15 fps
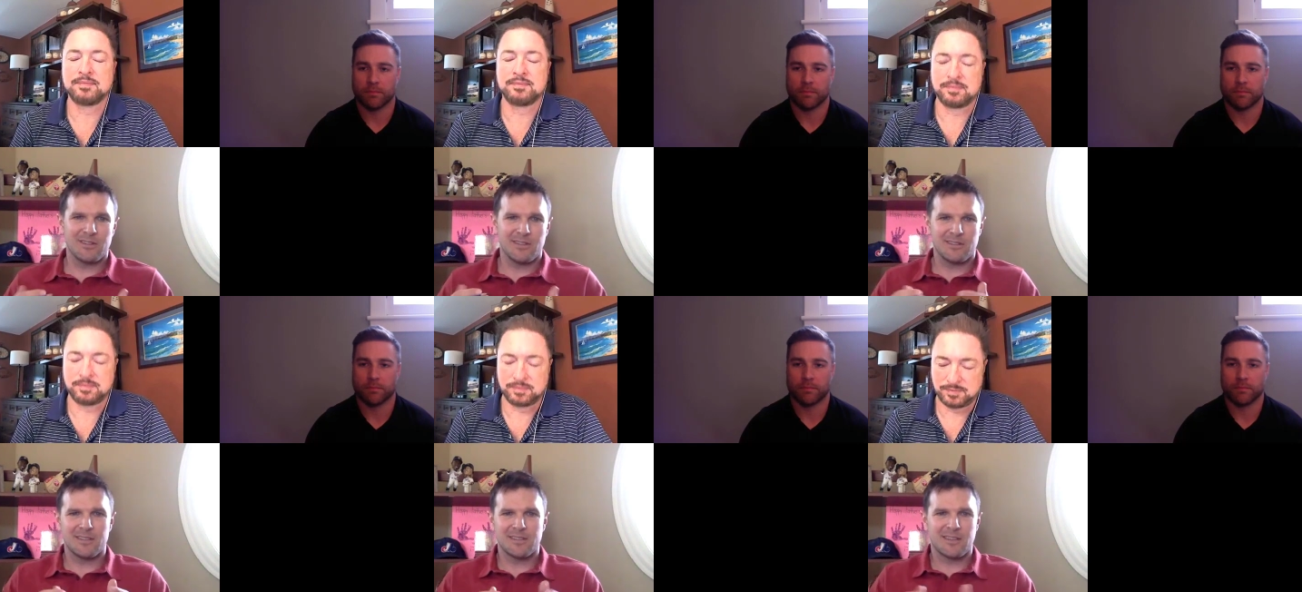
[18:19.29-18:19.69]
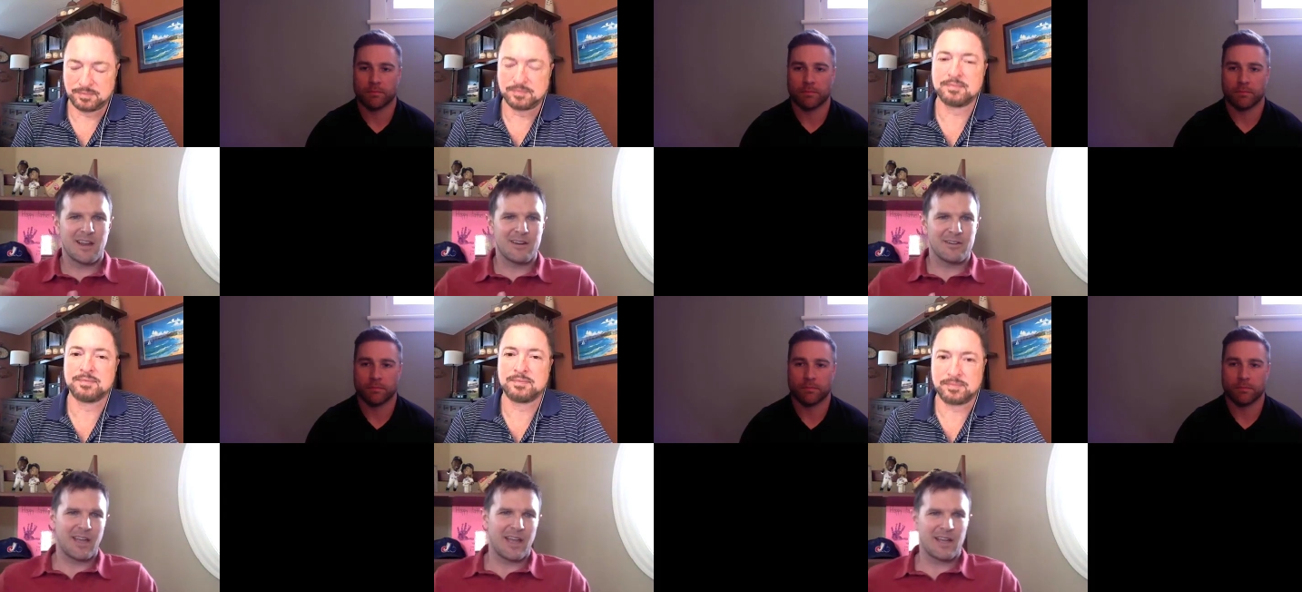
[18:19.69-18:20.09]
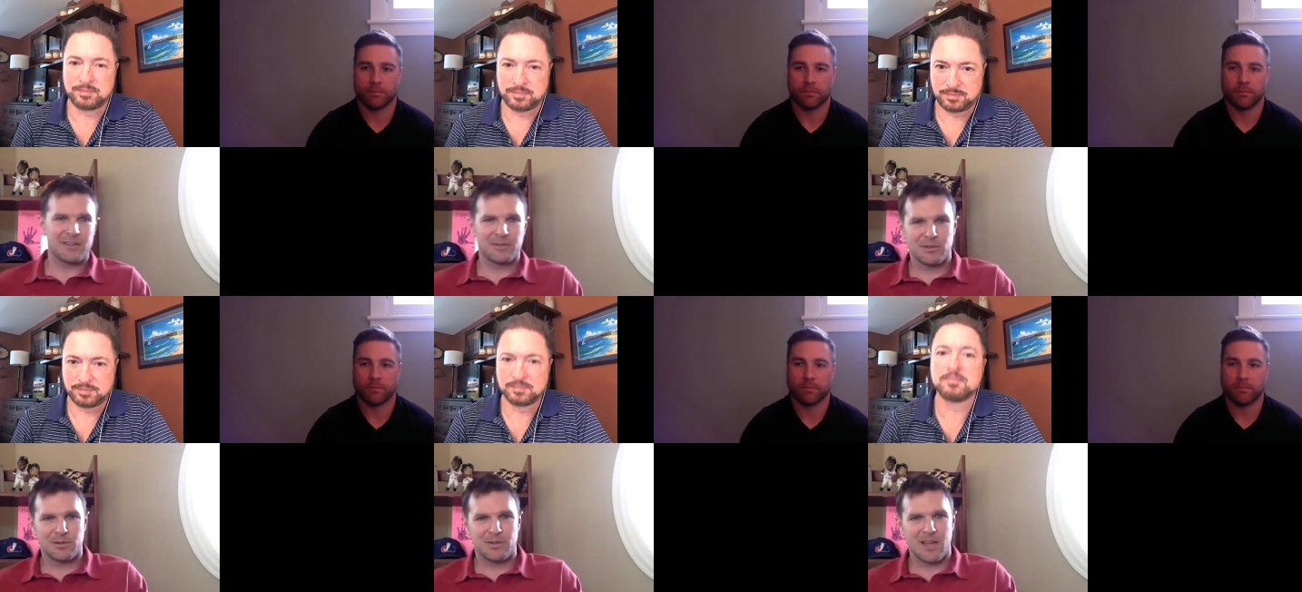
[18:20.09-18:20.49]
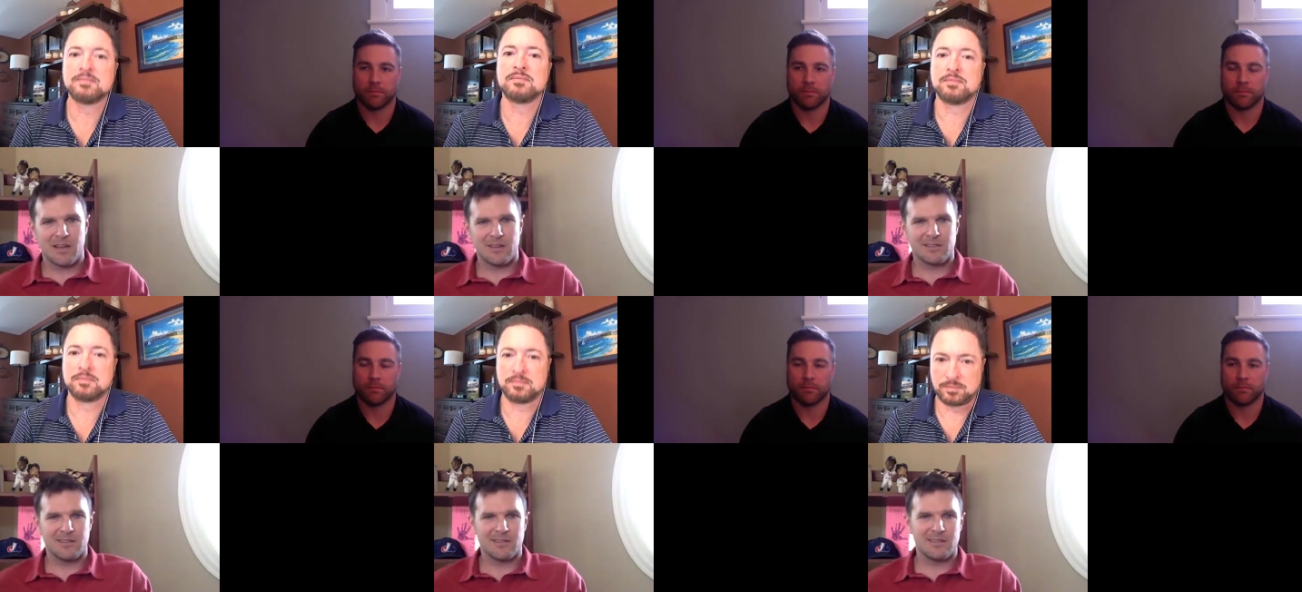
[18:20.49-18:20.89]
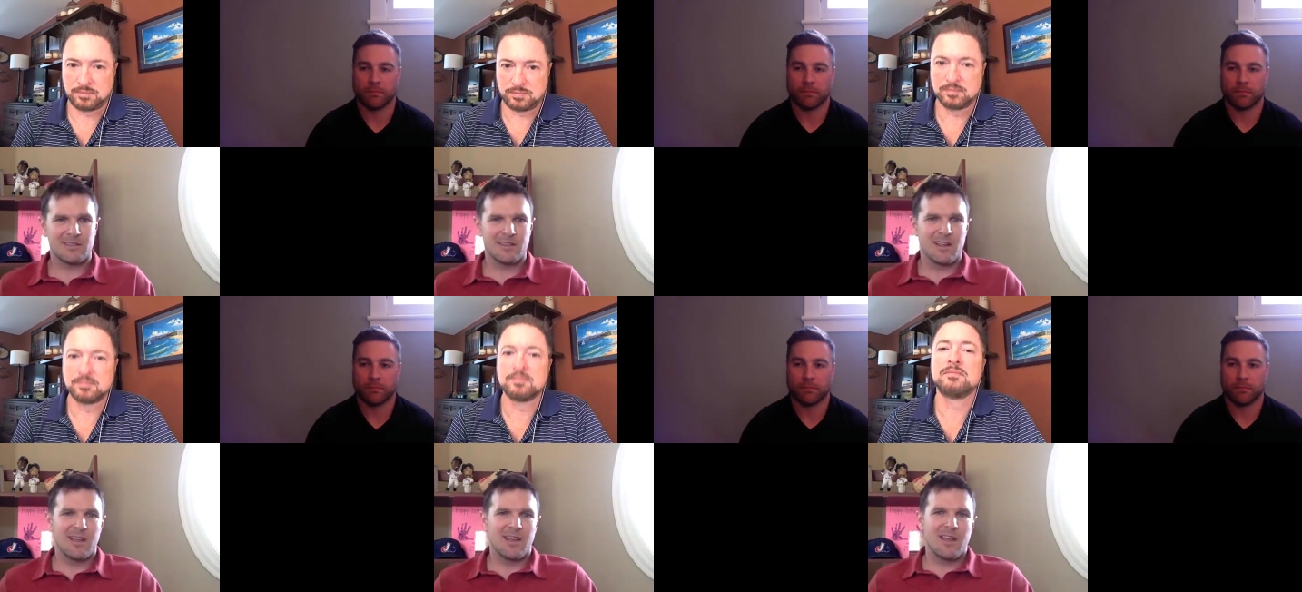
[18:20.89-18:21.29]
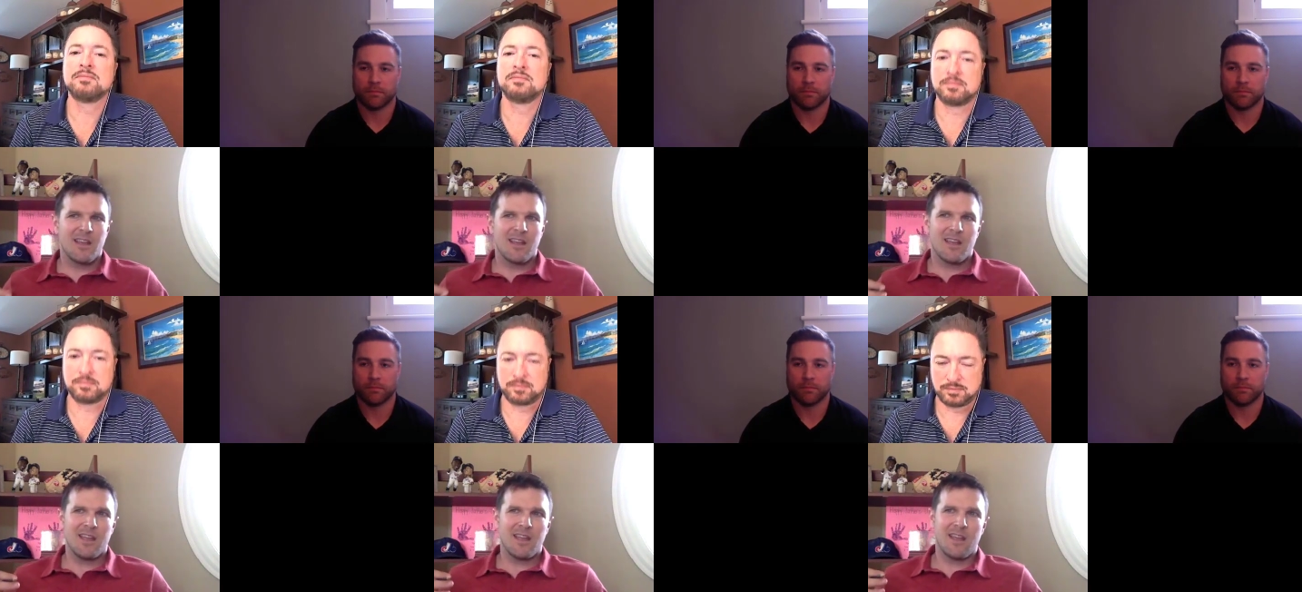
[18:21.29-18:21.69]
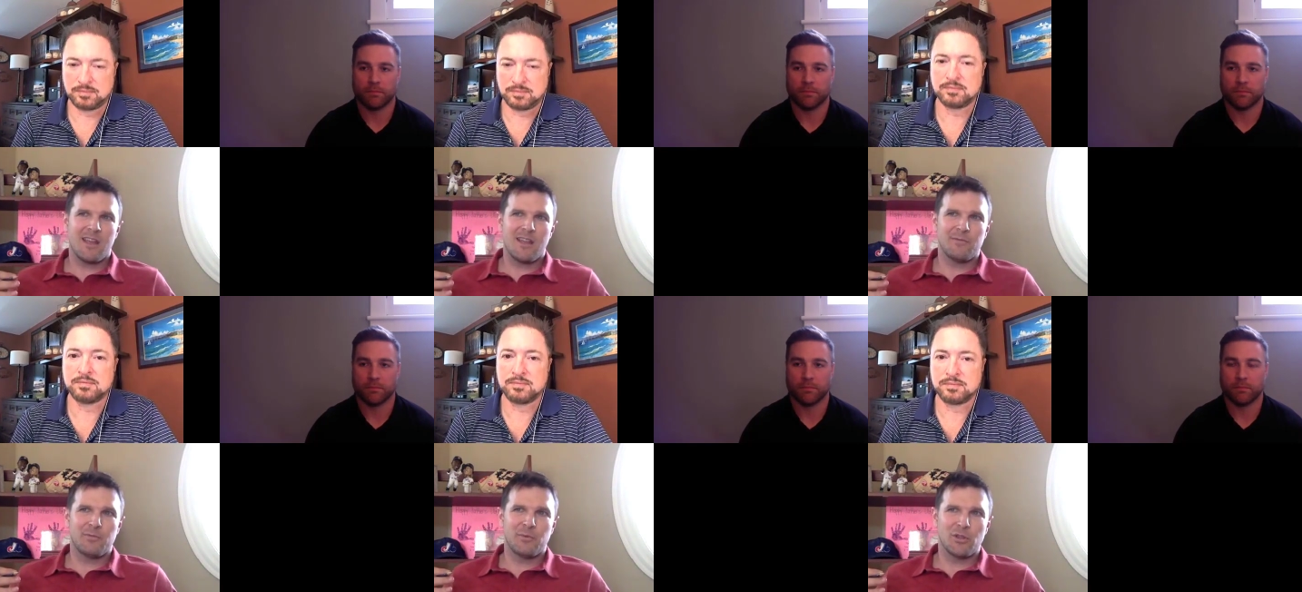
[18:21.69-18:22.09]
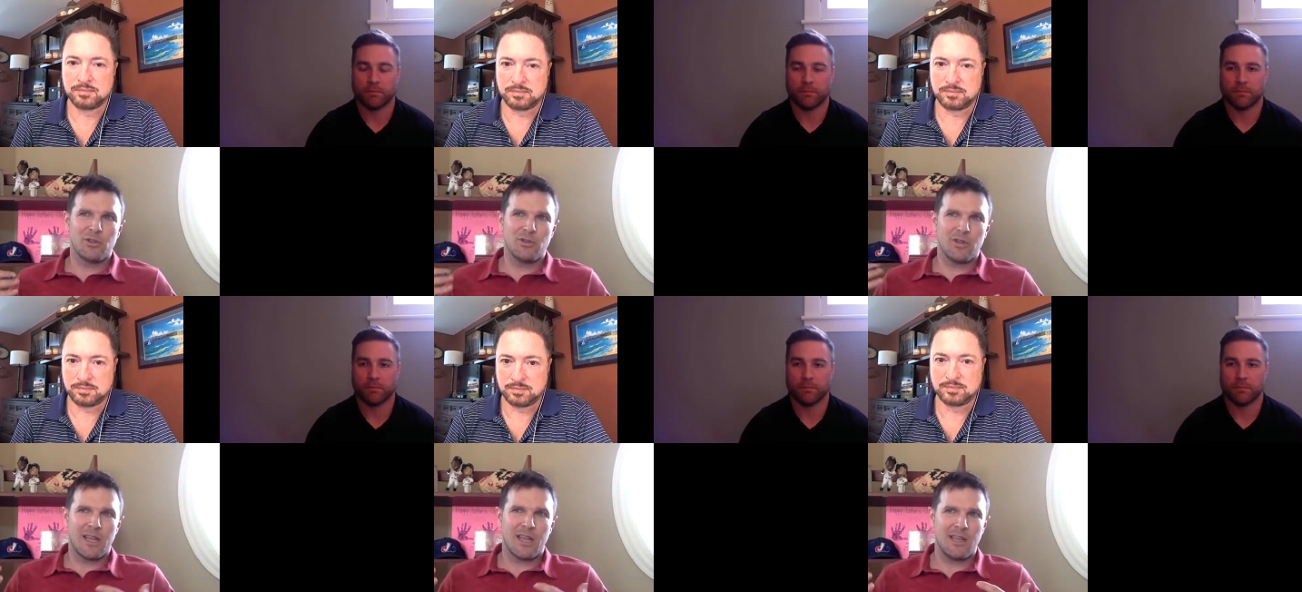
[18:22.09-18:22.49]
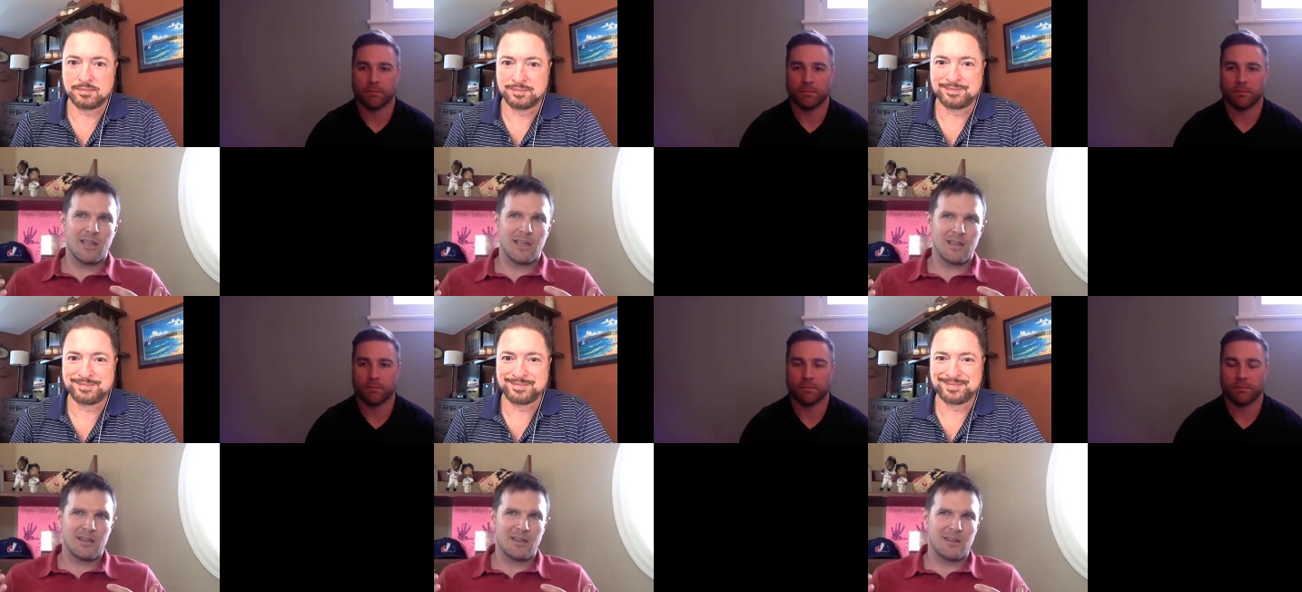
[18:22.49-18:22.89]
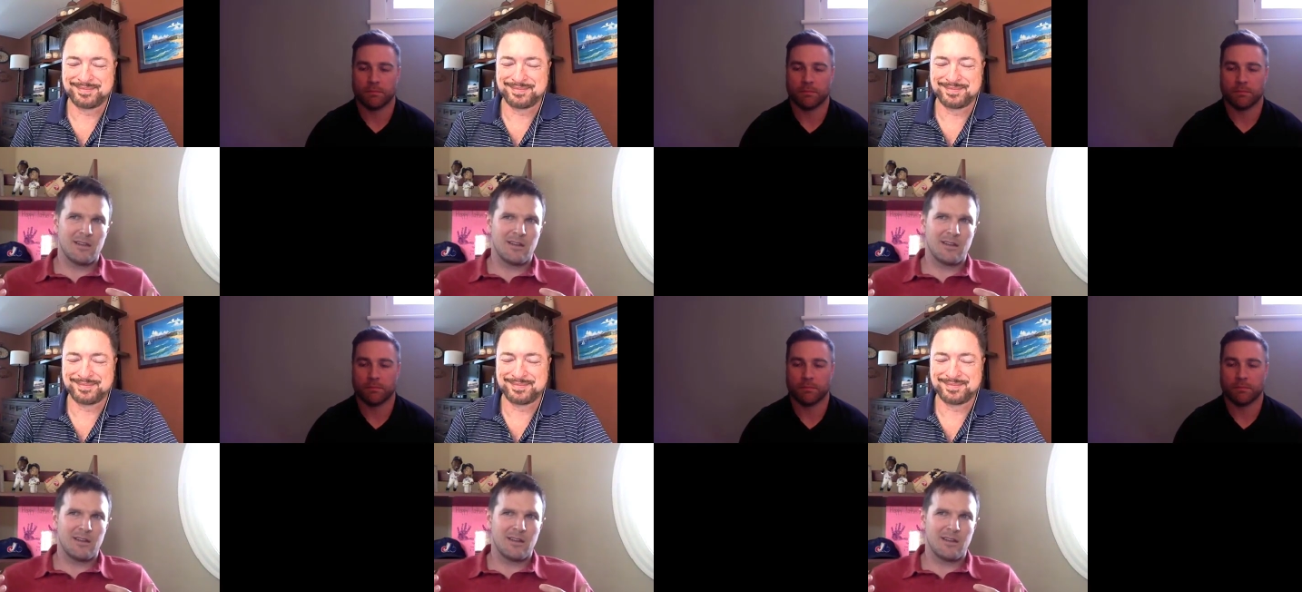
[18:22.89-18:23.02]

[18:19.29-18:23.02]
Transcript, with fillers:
Speaker 1: the discounted cash flow analysis, but you can't,